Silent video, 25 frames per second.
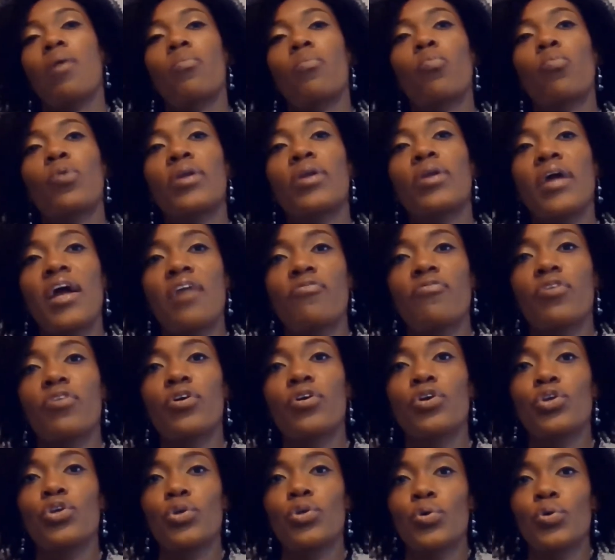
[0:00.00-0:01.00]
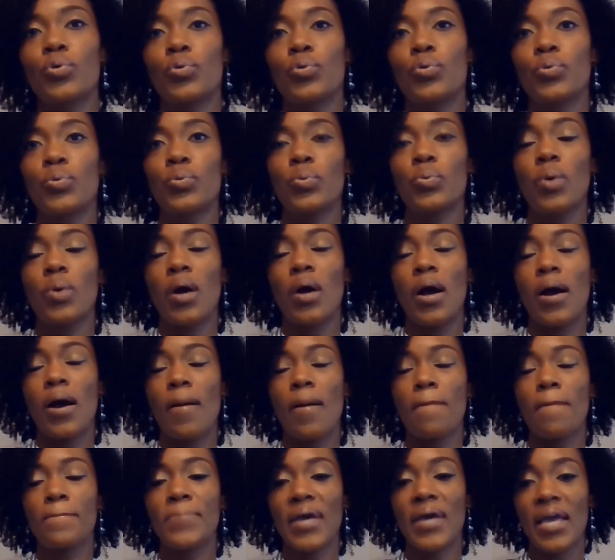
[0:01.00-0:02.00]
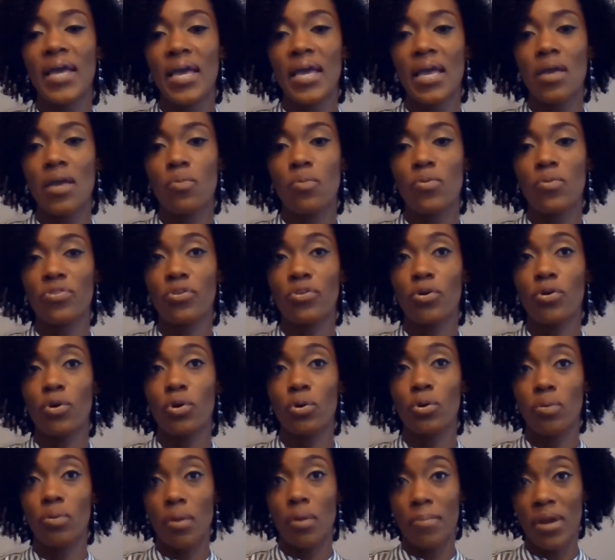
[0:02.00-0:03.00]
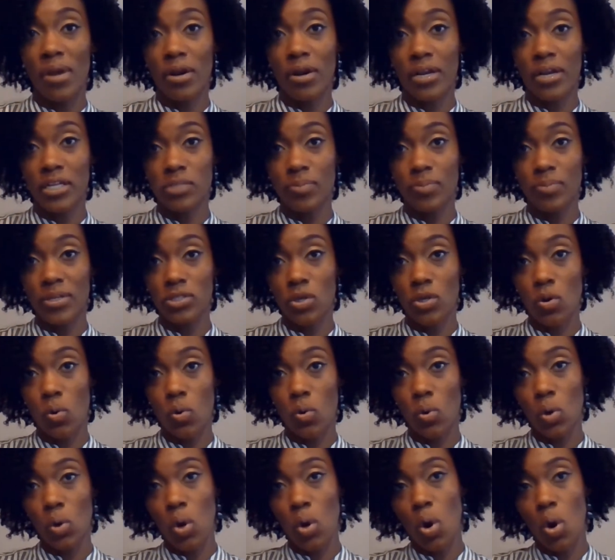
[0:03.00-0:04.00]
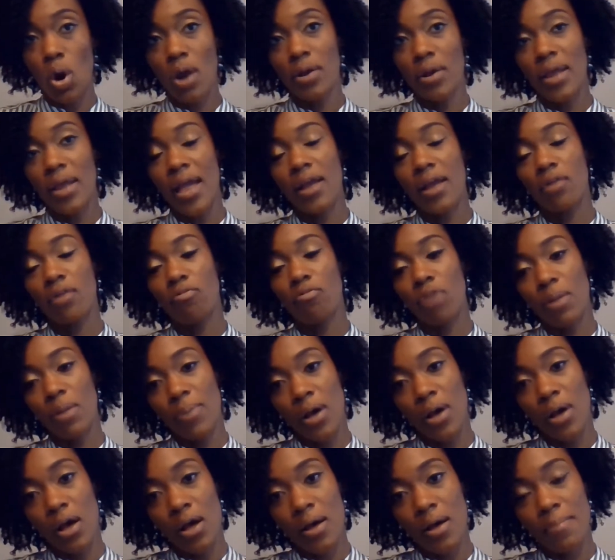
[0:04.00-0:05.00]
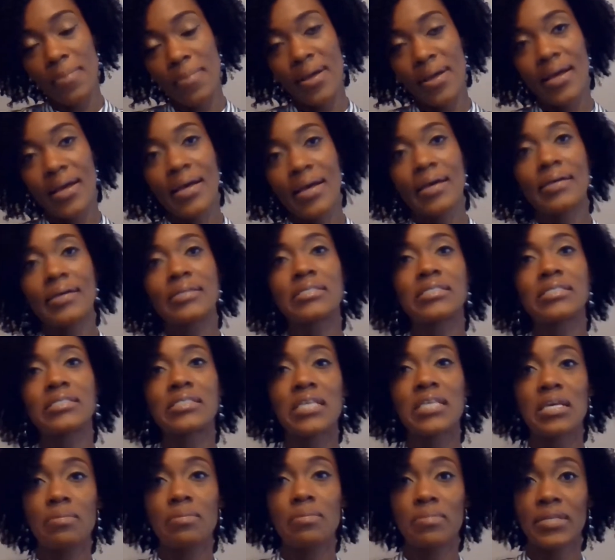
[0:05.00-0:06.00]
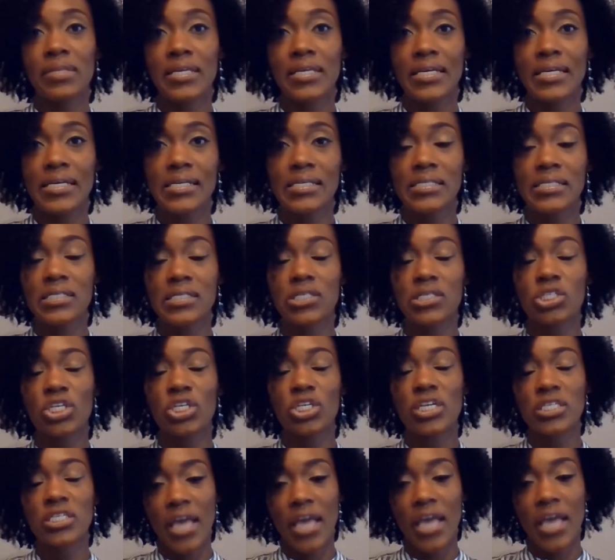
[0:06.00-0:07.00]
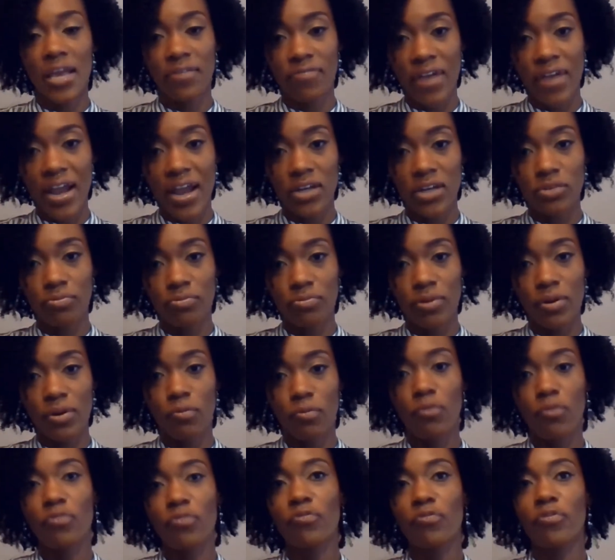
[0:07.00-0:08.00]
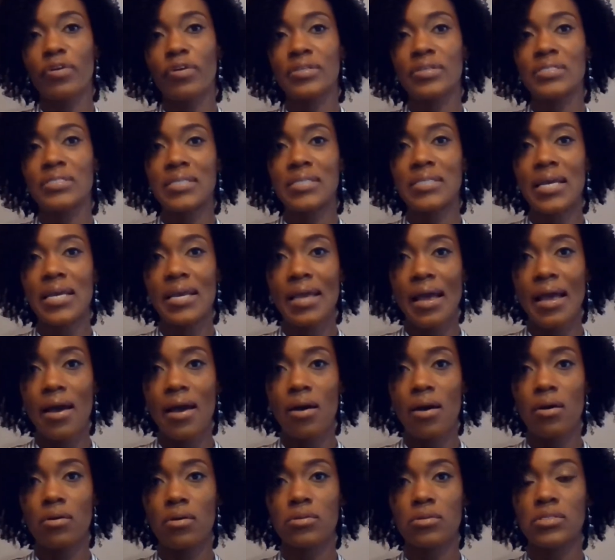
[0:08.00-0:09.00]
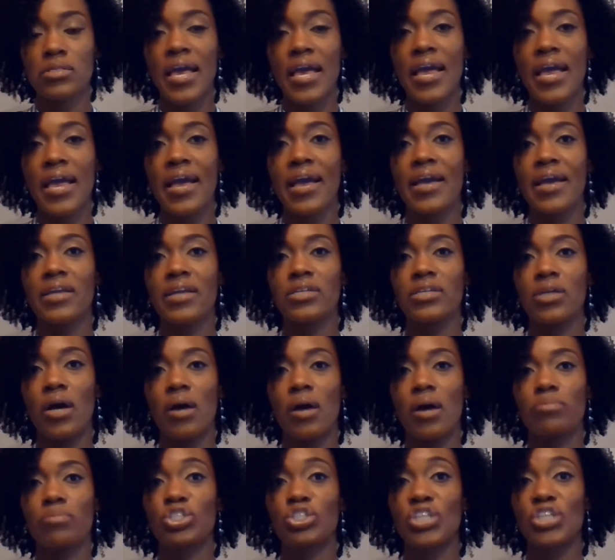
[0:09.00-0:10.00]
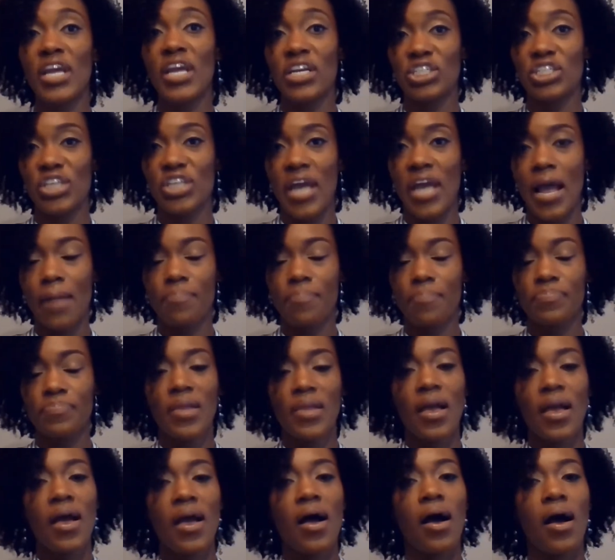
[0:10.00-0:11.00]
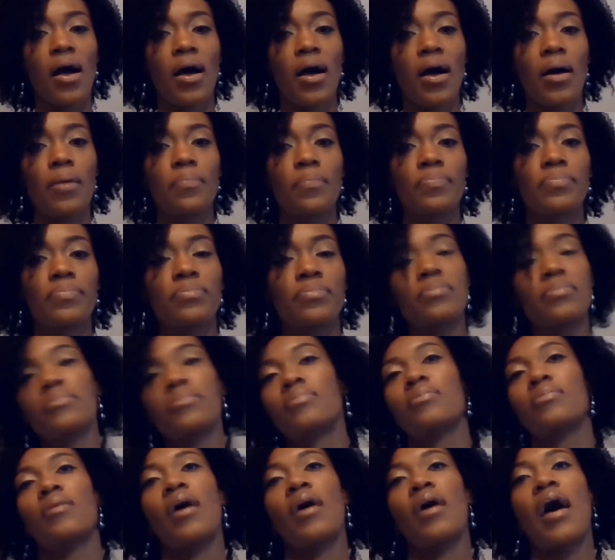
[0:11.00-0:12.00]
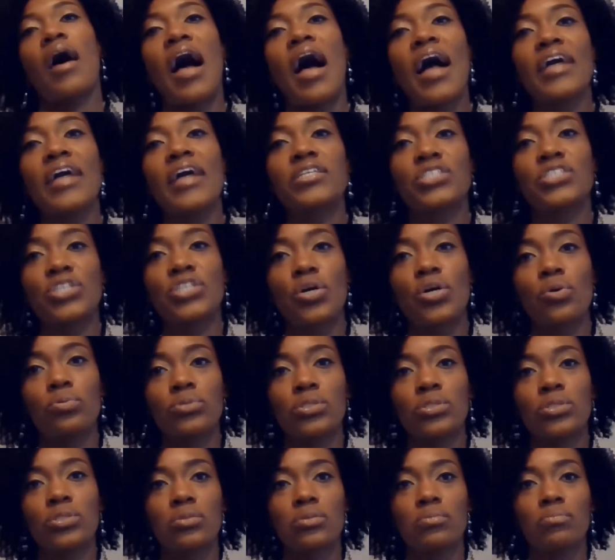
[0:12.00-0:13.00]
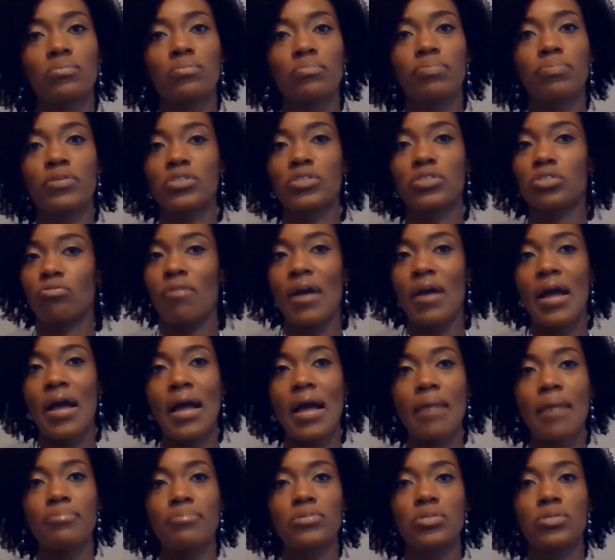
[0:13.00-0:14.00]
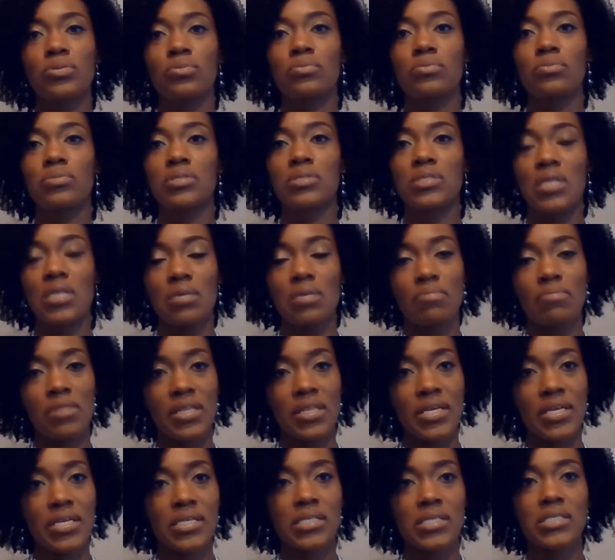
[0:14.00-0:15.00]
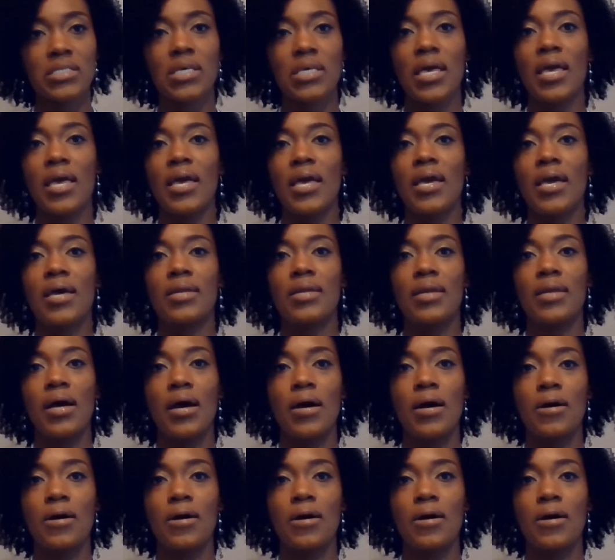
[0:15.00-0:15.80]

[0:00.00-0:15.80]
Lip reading: whenever you pay with your American Express Gold card at Grubhub, Seamless, Cheesecake Factory, Ruth Chris Steakhouse, and Shake Shack. I don't prescribe to Seamless, and